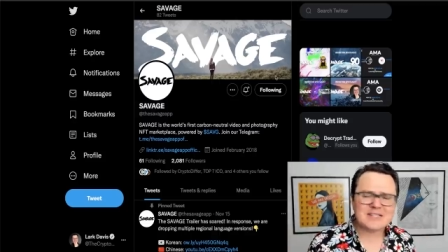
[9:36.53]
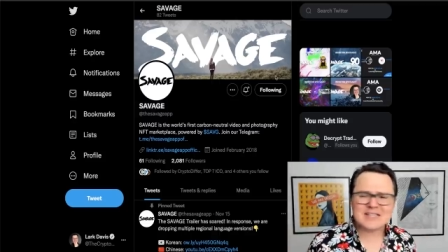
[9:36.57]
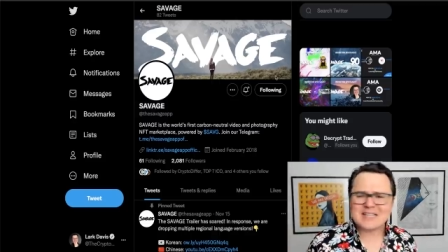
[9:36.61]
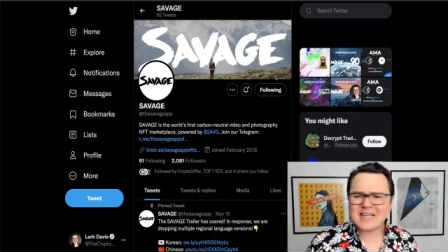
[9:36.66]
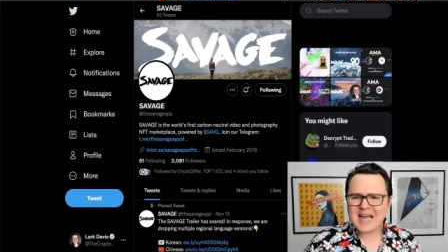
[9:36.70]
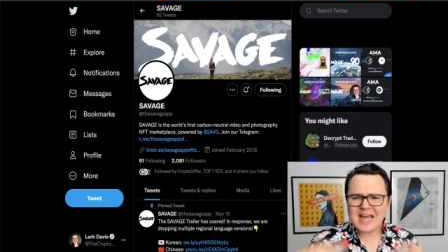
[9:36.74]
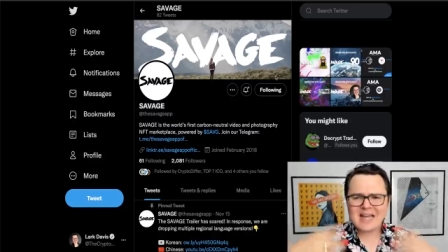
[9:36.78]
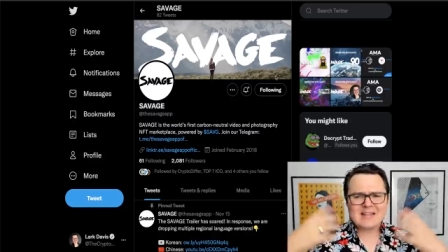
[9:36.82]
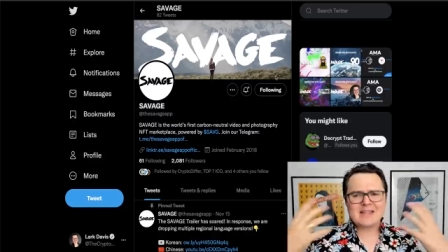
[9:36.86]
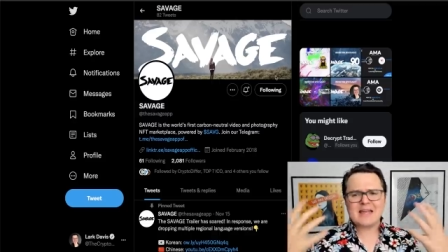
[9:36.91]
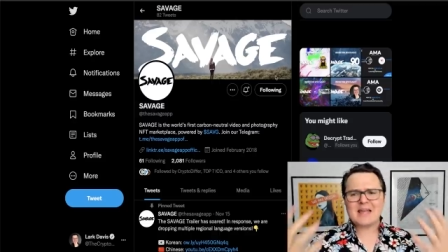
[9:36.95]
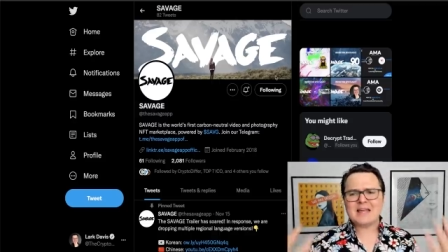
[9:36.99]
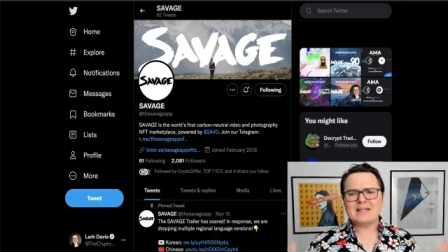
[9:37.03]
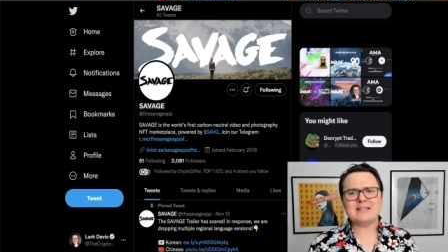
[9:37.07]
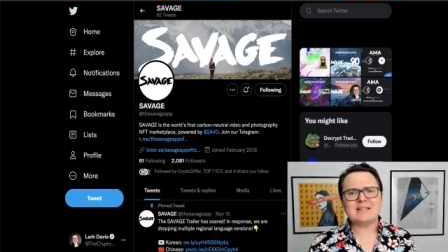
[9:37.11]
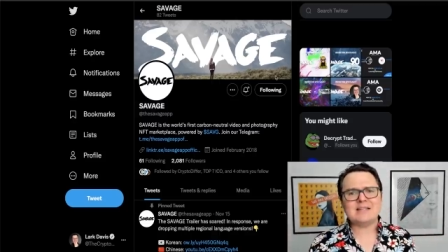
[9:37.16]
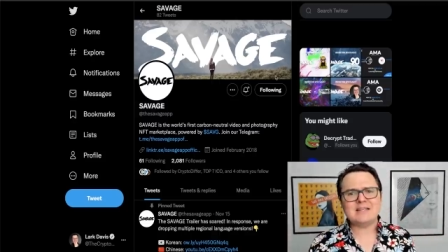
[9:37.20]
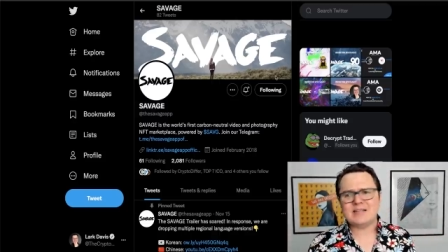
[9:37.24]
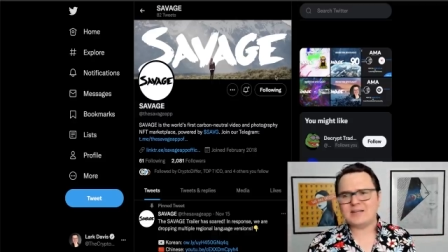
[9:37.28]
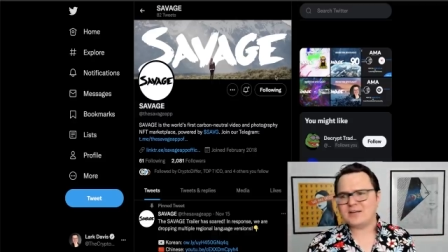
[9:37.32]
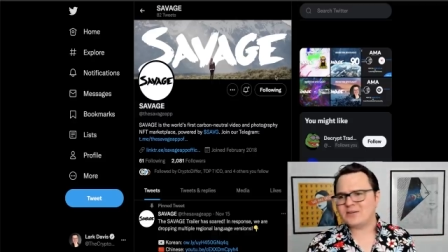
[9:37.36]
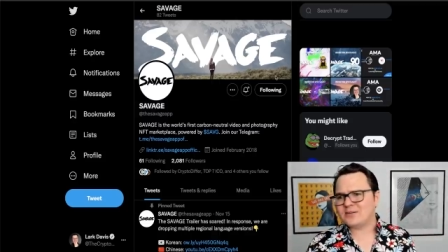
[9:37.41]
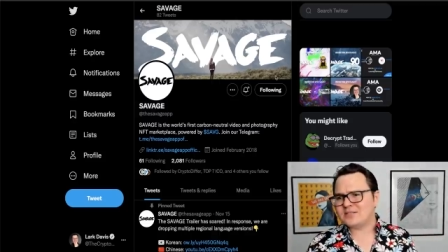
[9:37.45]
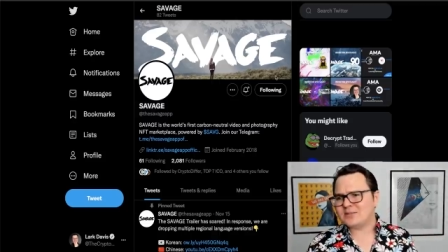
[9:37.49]
And kind of the
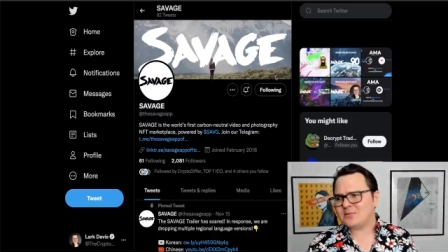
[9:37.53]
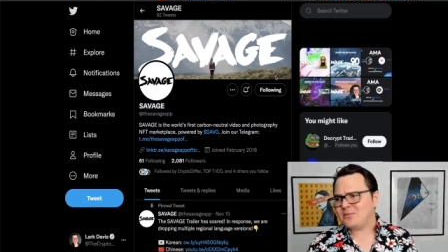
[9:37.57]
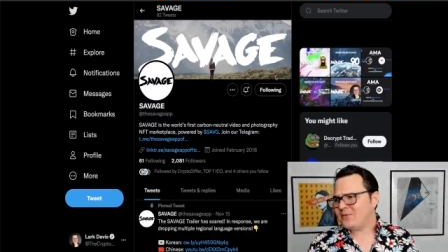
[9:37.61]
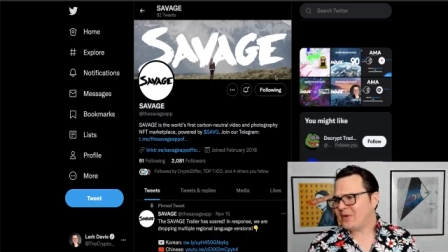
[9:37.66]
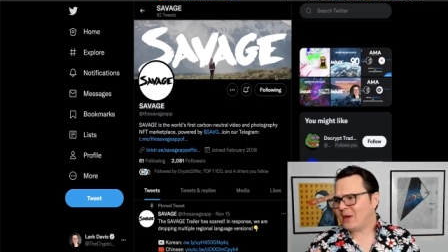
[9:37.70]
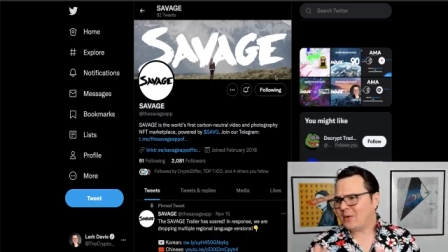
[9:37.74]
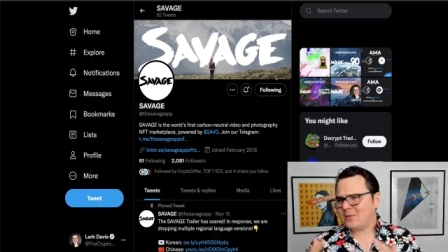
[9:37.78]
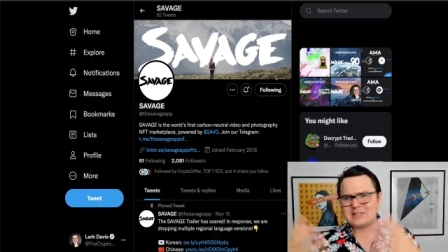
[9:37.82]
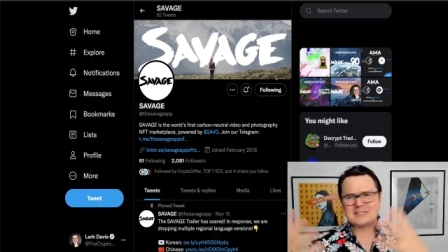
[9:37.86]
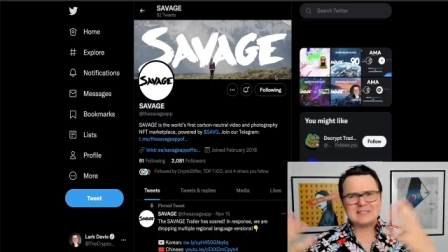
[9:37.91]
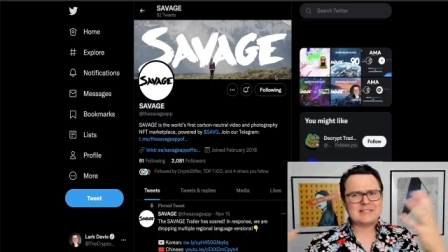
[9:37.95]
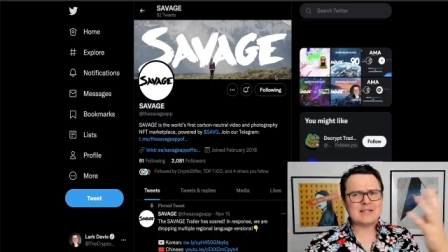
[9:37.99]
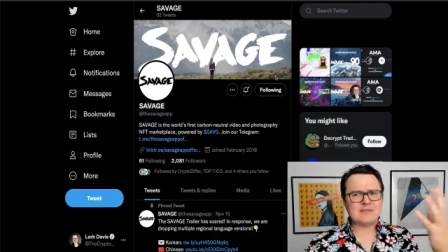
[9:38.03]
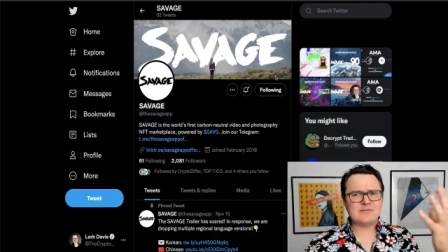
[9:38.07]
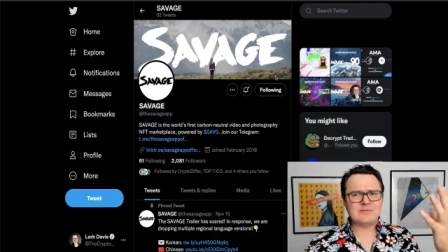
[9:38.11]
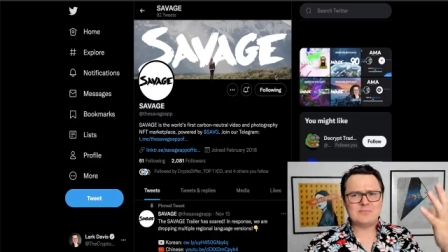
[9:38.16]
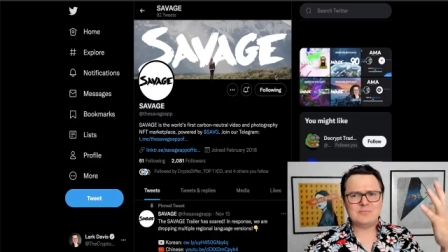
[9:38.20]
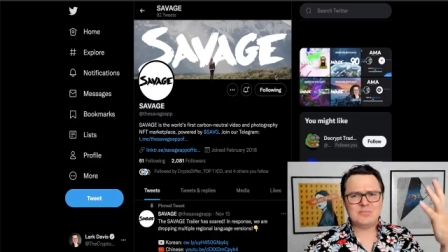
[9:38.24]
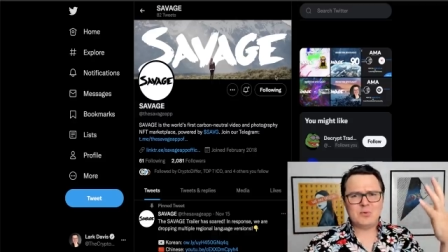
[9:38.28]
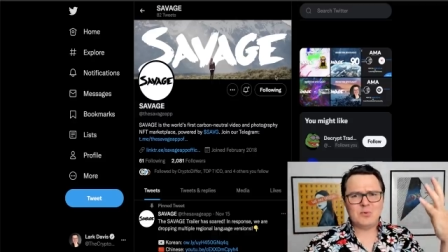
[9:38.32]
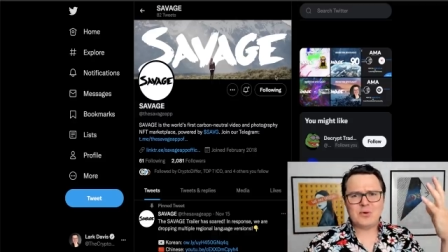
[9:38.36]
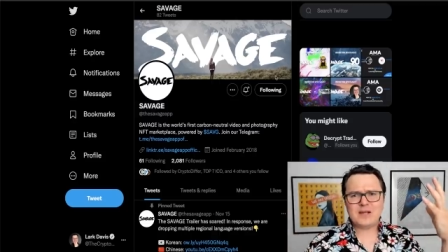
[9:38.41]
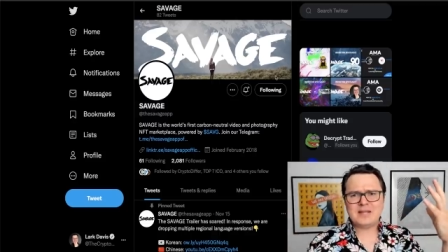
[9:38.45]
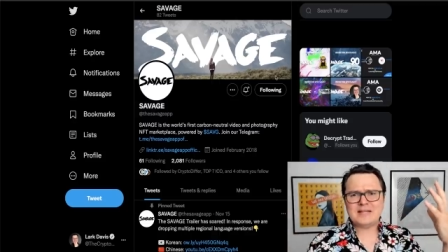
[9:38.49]
idea here is that we've got, what,
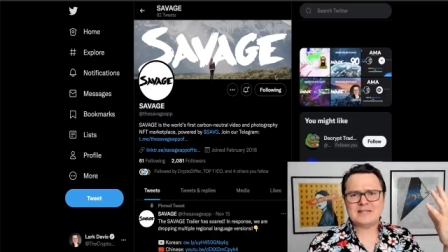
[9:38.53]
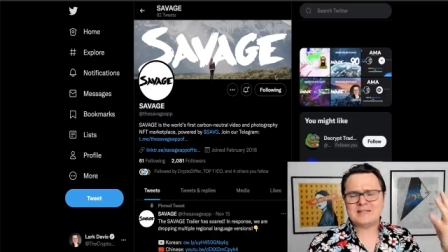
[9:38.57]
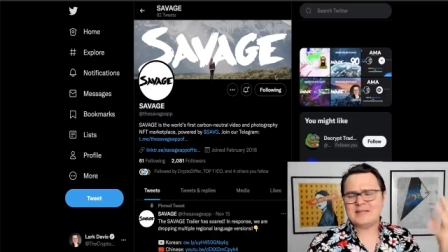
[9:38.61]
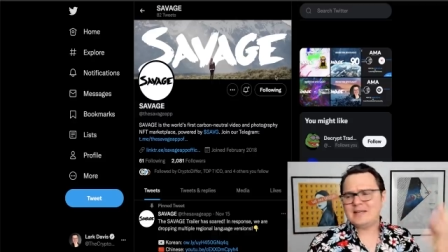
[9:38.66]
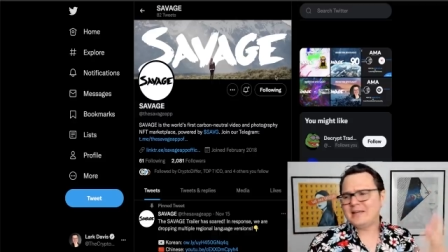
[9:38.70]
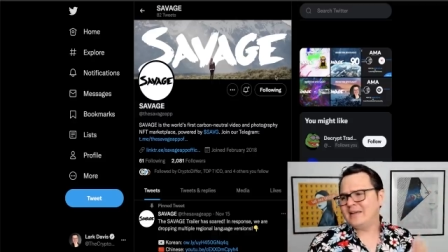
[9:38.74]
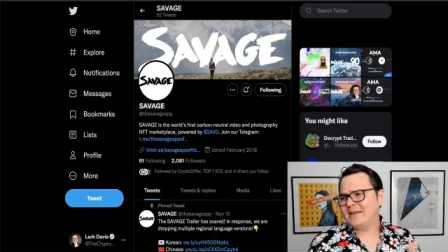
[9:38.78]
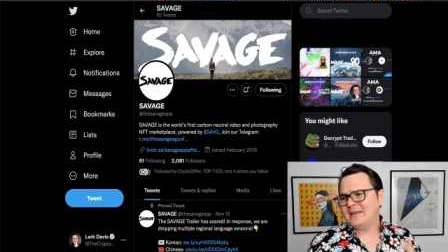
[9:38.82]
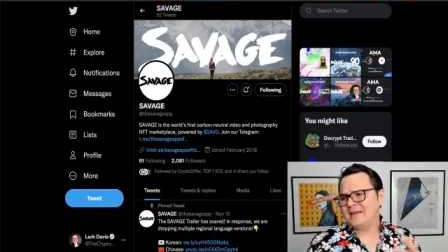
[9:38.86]
7 point